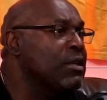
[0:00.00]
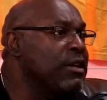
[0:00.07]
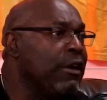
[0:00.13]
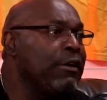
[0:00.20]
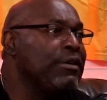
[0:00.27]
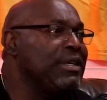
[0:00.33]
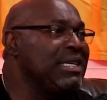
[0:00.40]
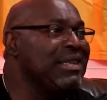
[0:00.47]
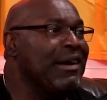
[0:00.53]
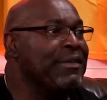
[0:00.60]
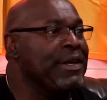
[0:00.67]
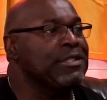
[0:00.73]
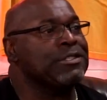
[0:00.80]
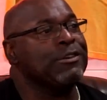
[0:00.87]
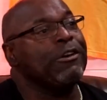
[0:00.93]
the earth. Enough
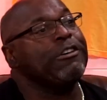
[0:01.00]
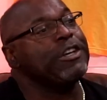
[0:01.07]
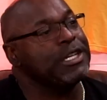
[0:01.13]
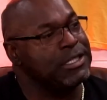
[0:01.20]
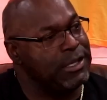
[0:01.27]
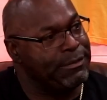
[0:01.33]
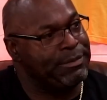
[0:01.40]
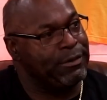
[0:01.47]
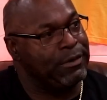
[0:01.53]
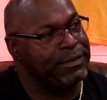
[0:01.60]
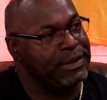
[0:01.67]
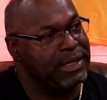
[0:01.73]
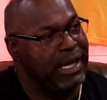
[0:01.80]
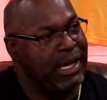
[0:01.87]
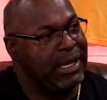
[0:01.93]
historians have proven that.